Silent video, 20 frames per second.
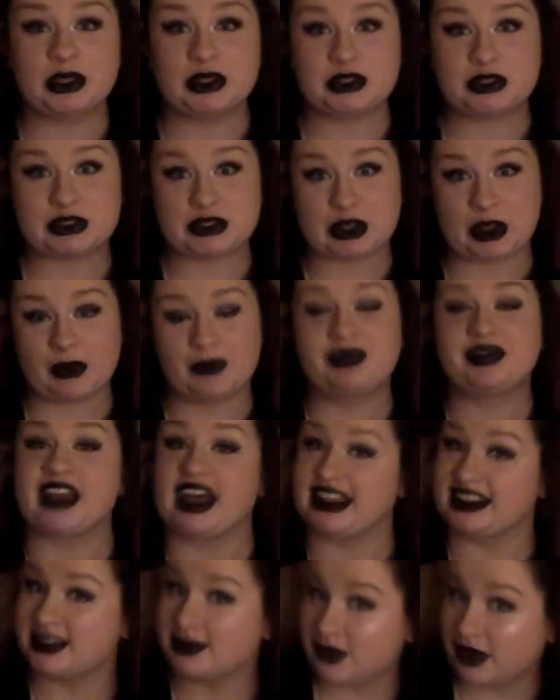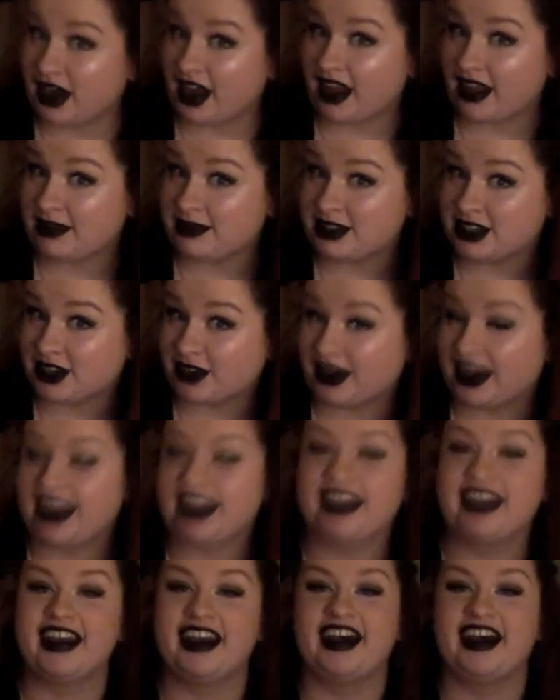So that's what I'm doing.